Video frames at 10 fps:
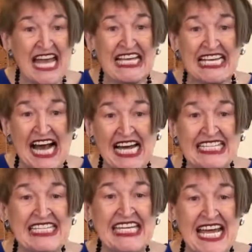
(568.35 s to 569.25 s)

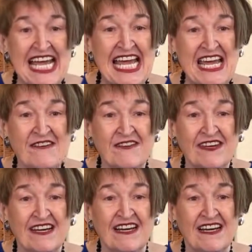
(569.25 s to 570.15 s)
God gave
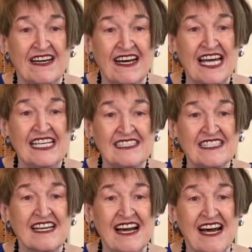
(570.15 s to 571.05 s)

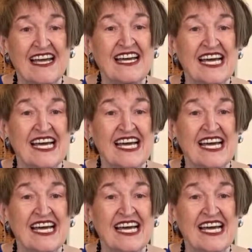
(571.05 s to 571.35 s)
Hezekiah